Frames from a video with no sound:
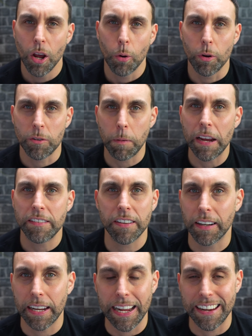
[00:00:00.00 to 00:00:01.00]
which
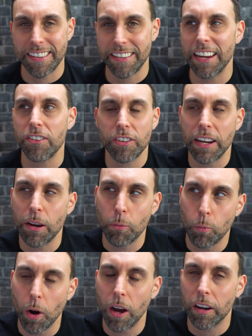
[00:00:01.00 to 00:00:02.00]
basically, essentially it
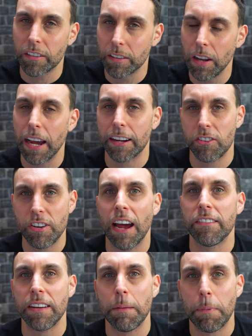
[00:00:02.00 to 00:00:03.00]
works like
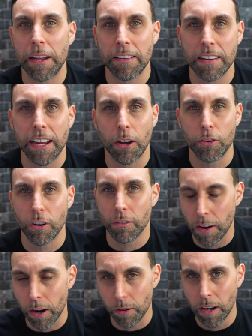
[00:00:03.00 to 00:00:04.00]
ChatGPT on your
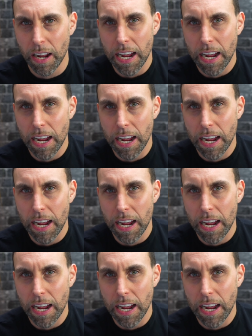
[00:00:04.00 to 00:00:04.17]
phone.